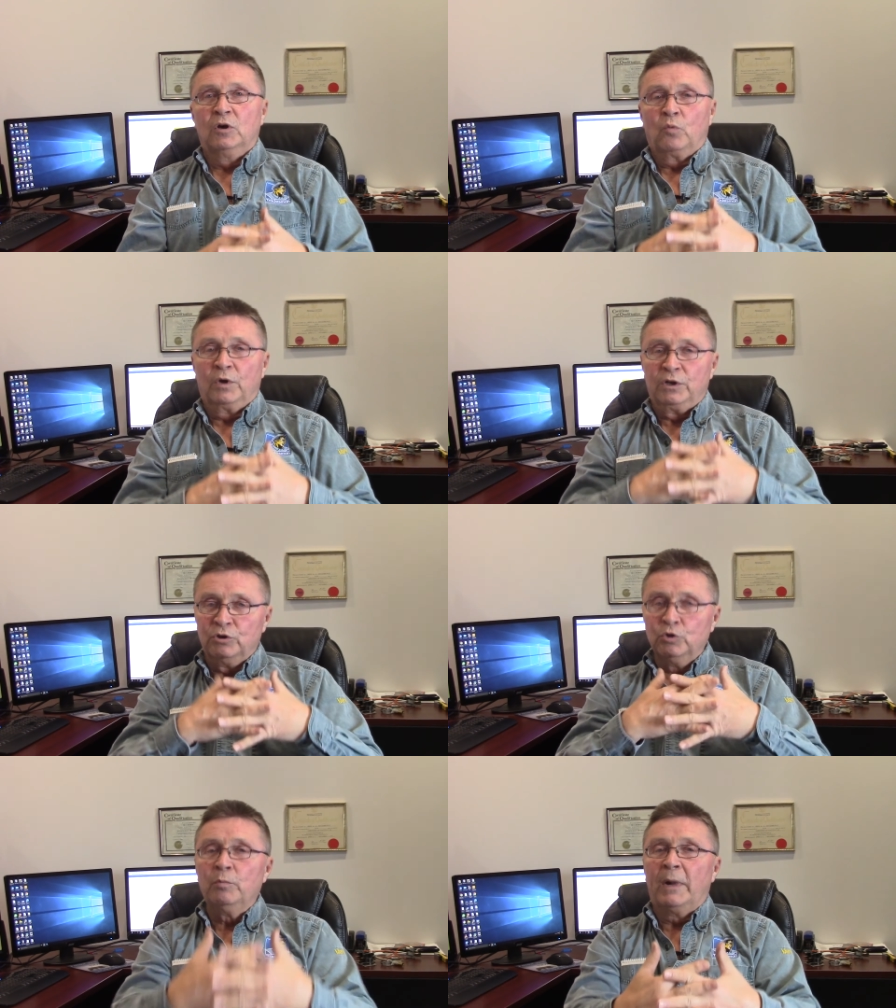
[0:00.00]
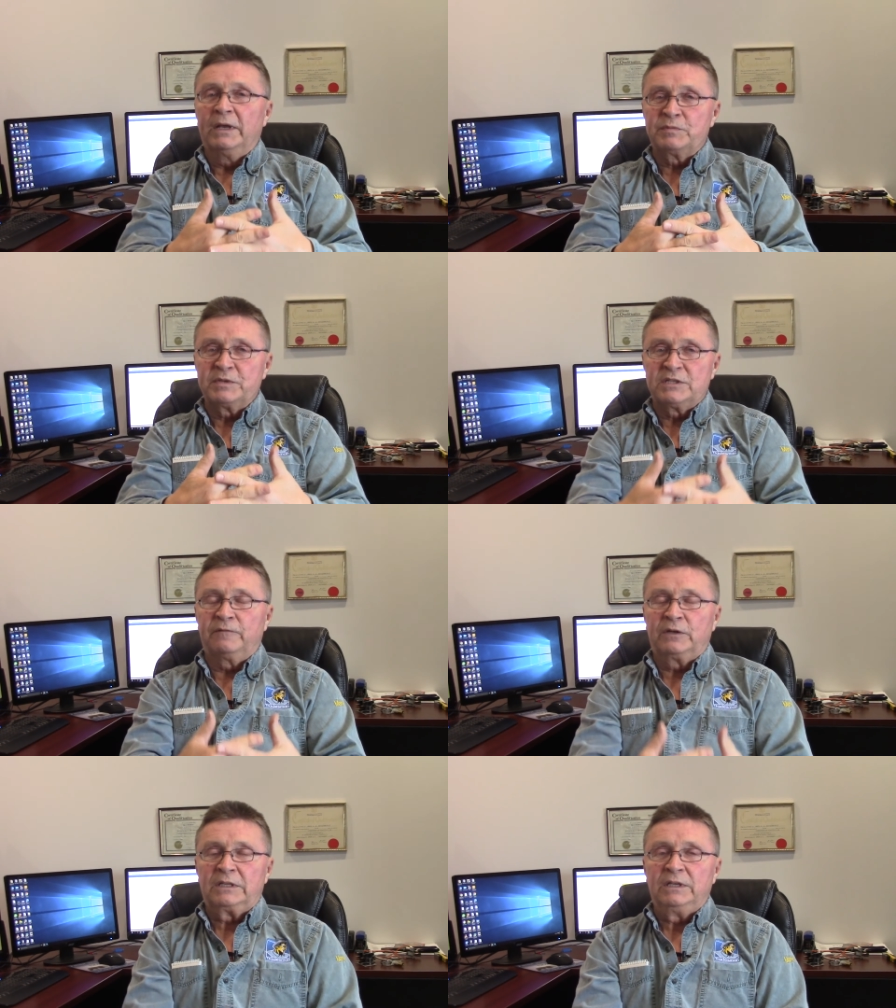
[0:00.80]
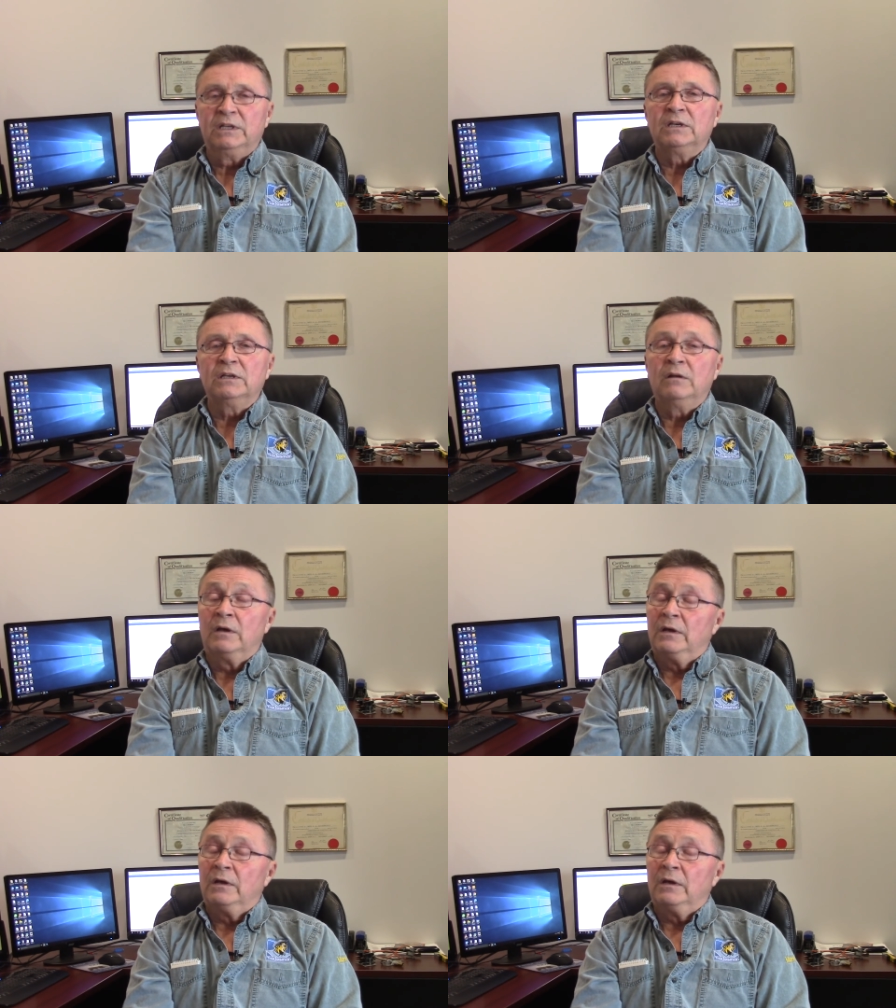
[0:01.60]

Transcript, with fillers: what you might specifically need.